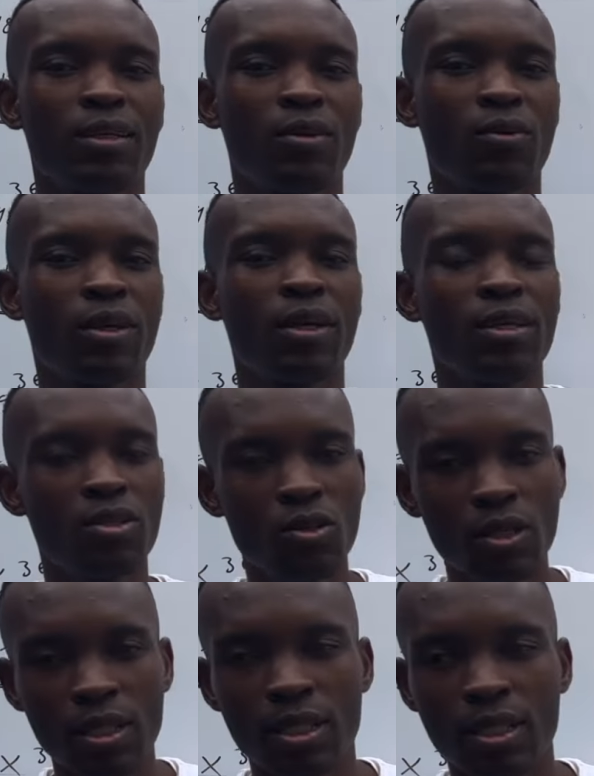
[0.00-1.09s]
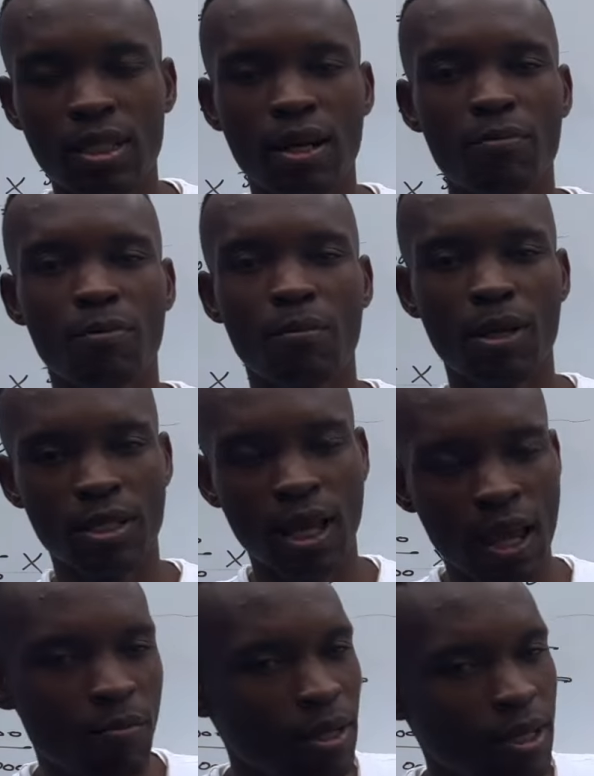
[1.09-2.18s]
Okay, it's only 60 rand per month. I
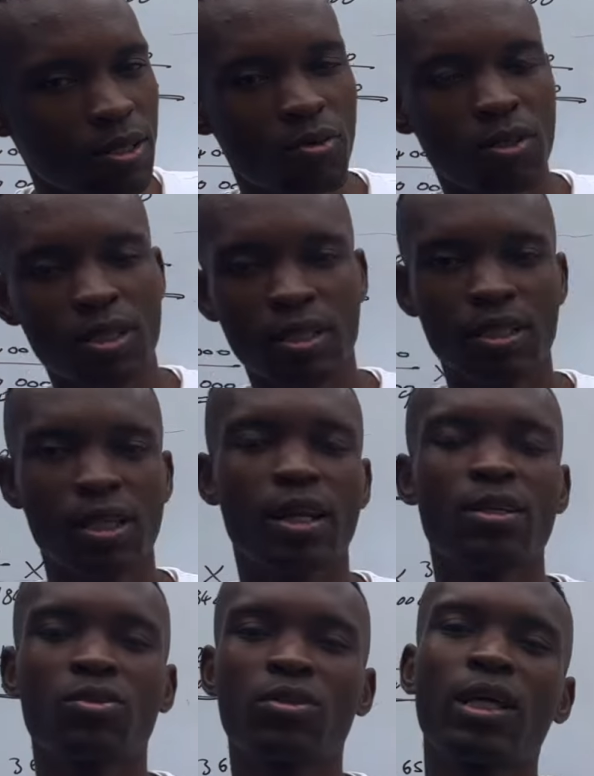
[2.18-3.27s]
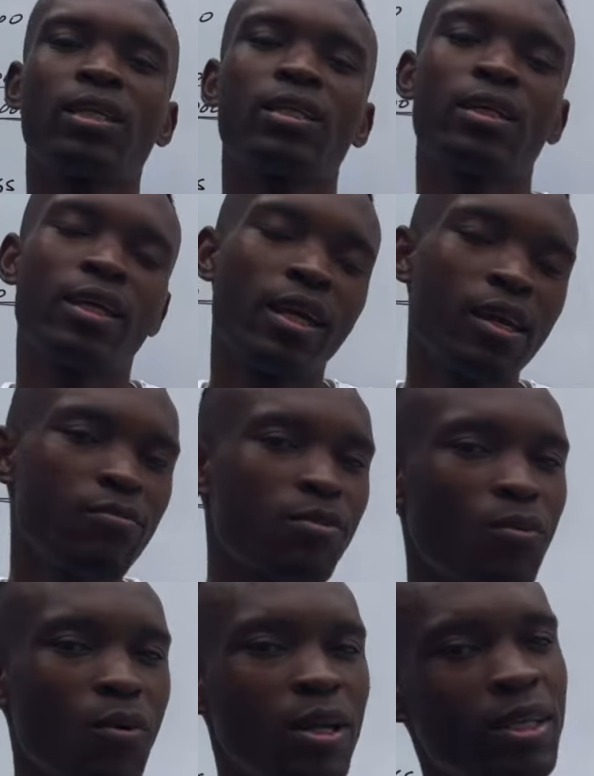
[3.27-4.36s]
make it only 60 rand so that
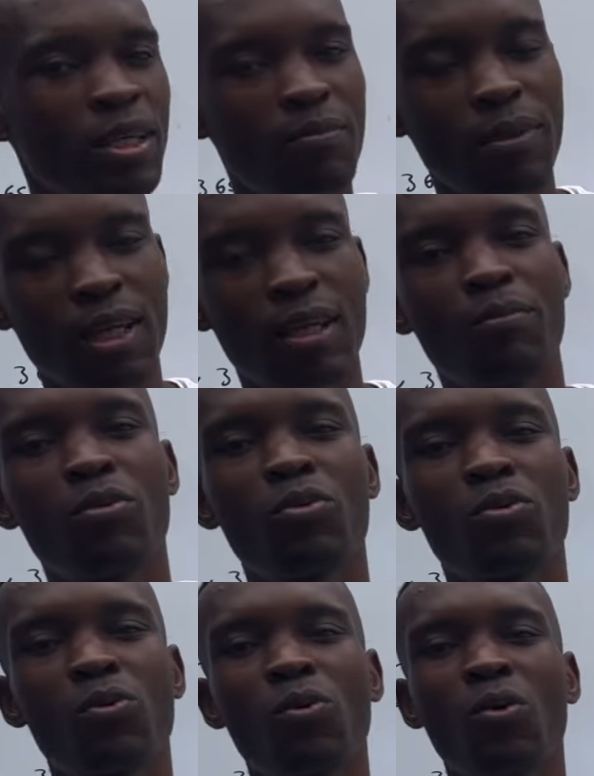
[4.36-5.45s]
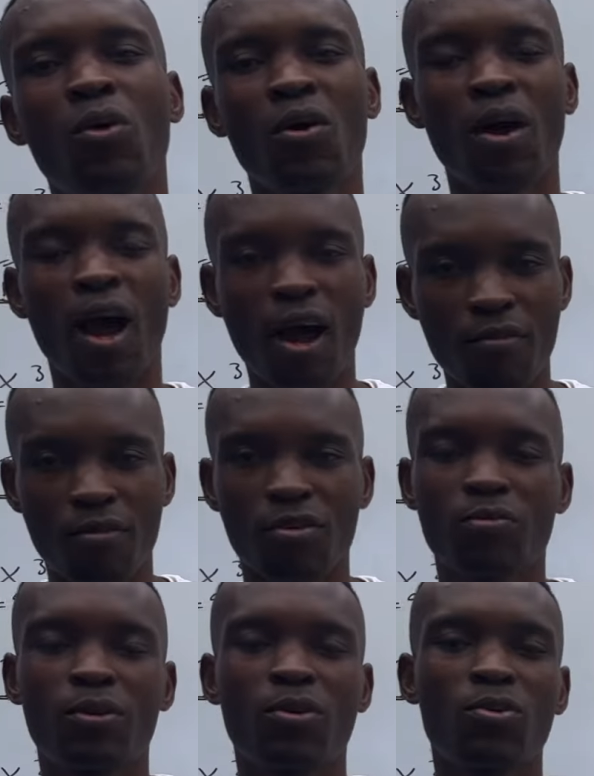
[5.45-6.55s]
everyone can be able to afford,
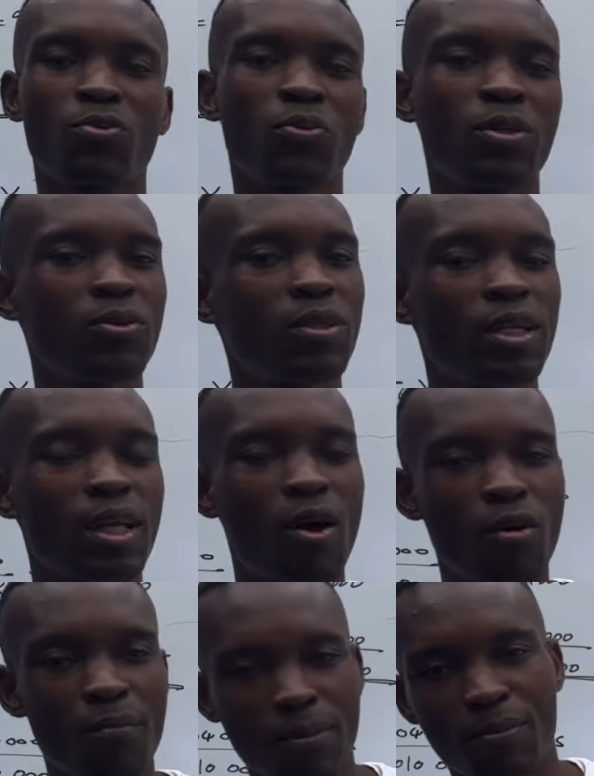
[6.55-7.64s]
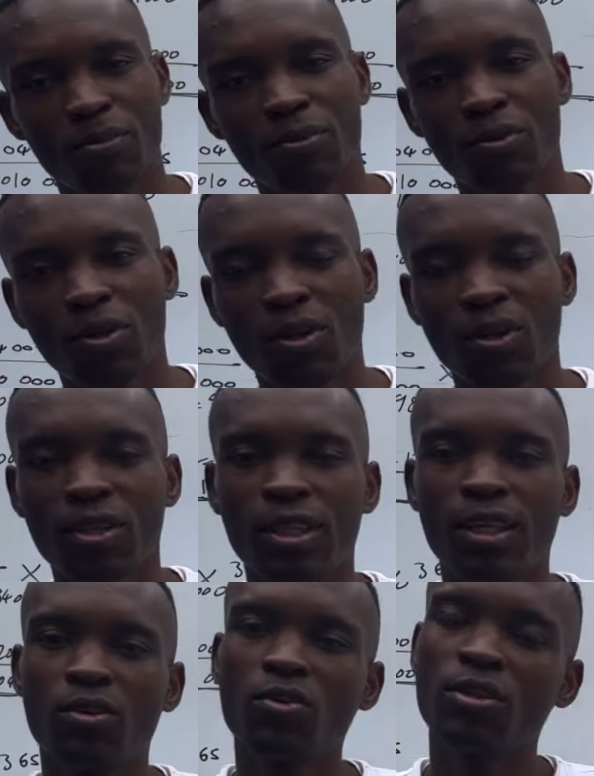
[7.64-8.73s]
because we know that our people, they
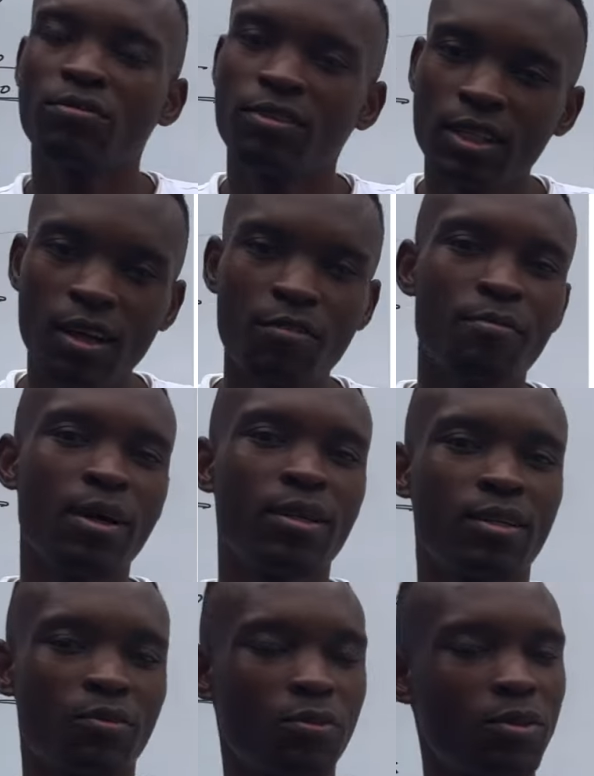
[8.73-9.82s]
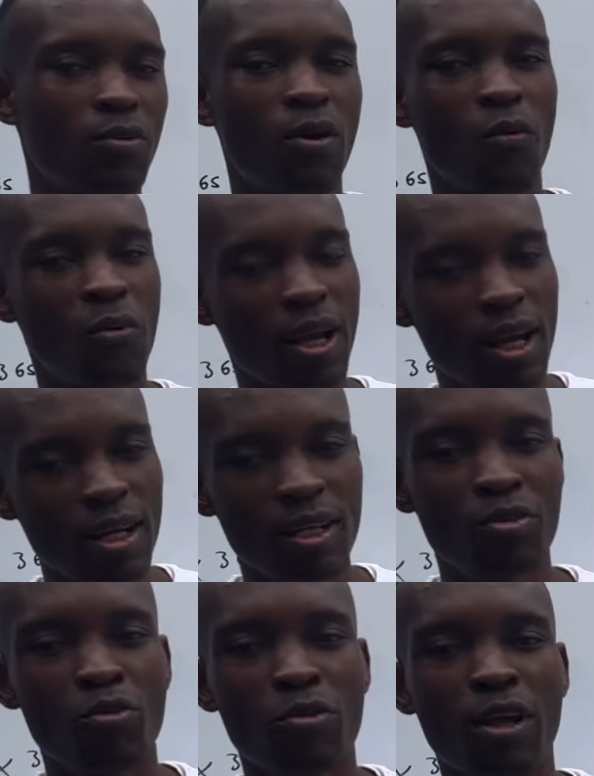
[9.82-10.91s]
don't have enough money. We can't let
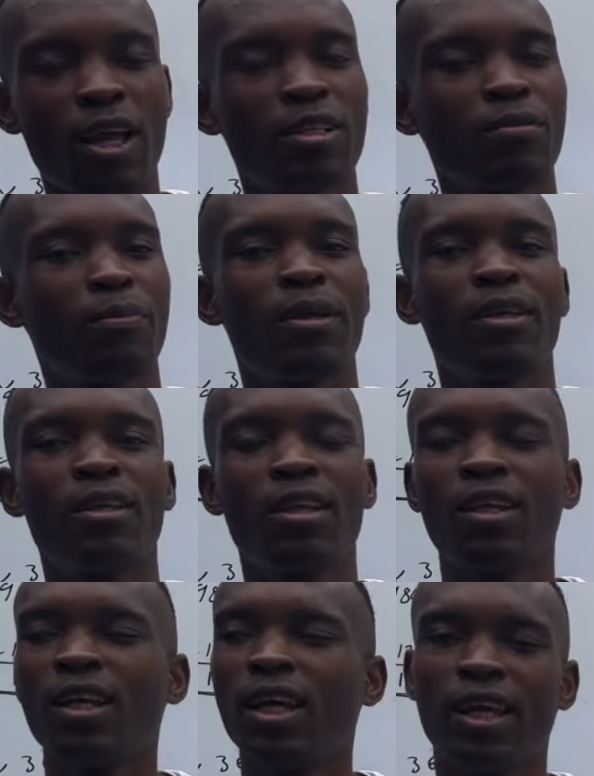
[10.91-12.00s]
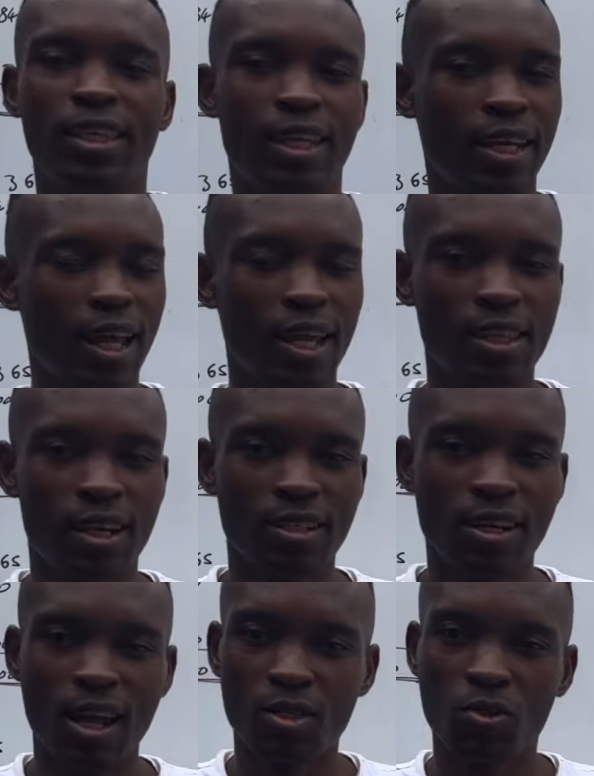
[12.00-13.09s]
you guys pay 300.
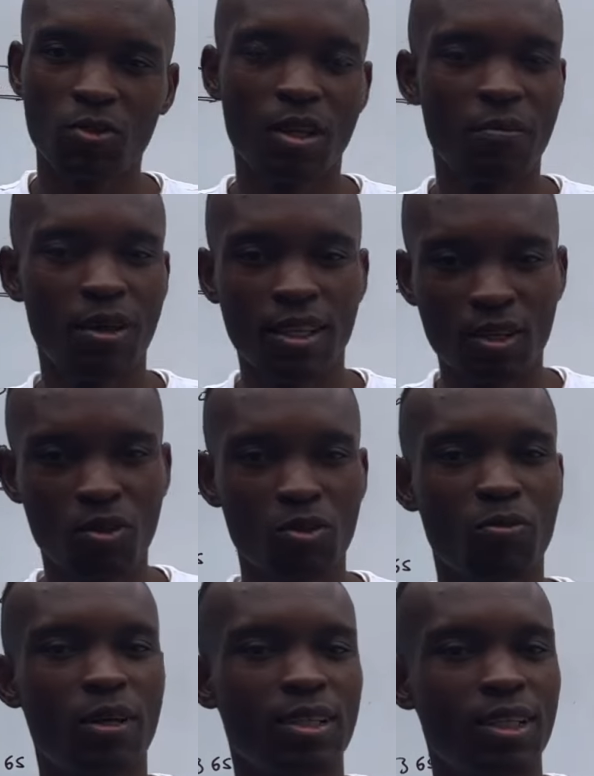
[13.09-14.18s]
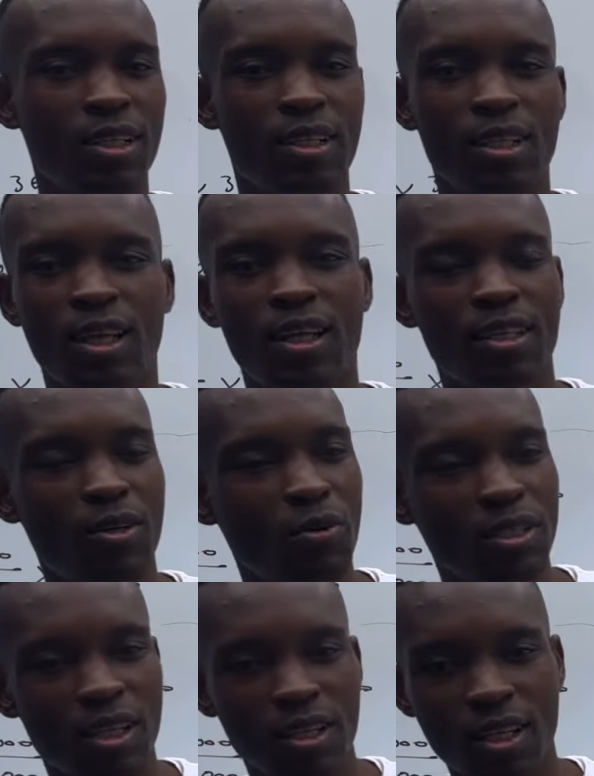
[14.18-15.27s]
I saw some other YouTubers, they were
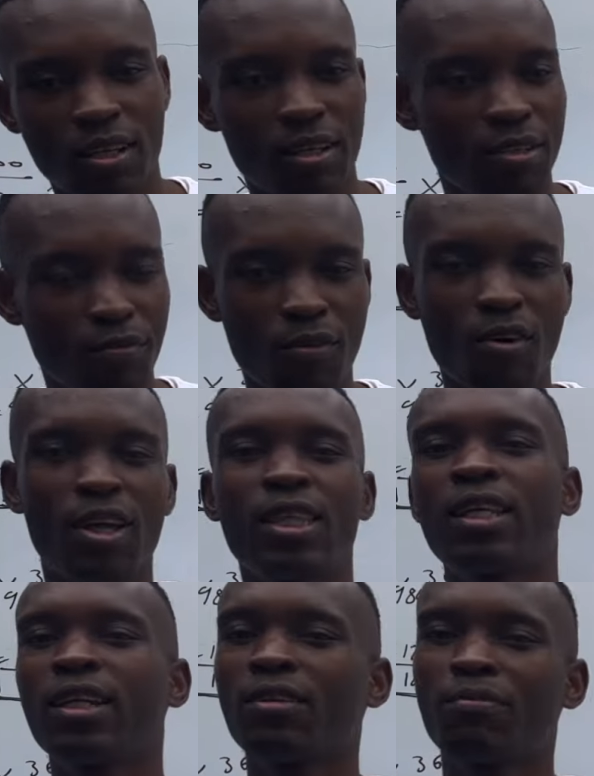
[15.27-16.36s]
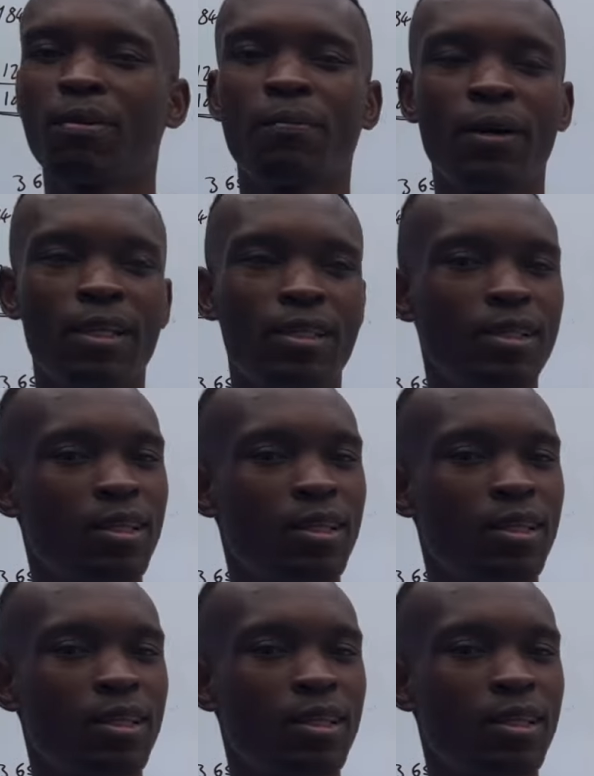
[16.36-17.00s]
saying that it's 400 per month.